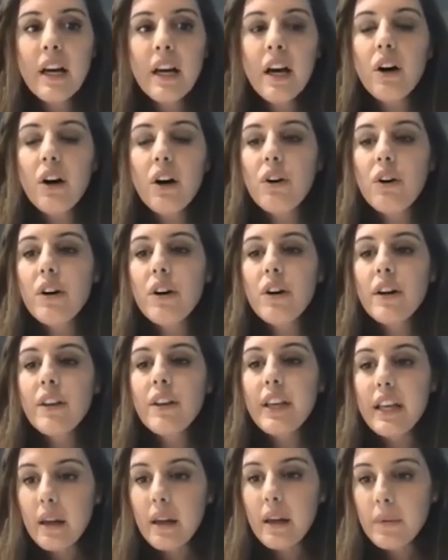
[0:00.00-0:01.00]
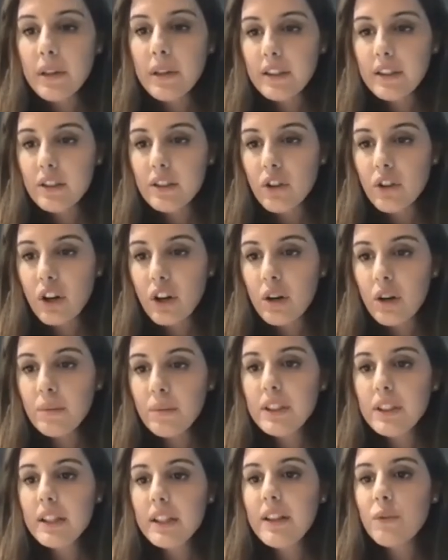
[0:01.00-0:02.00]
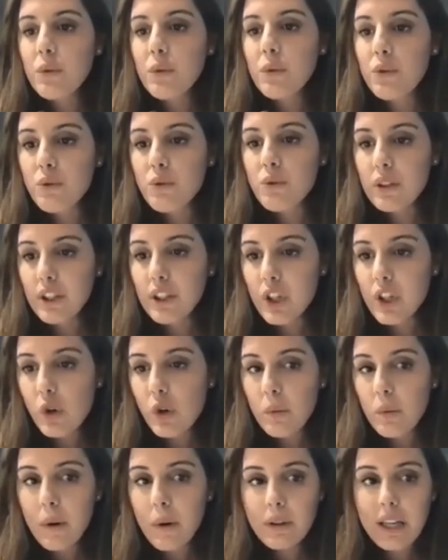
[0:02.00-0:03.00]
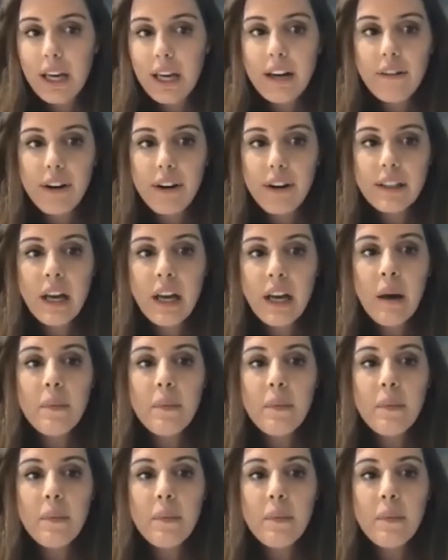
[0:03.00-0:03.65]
or the inability to accommodate that we usually know about cataract,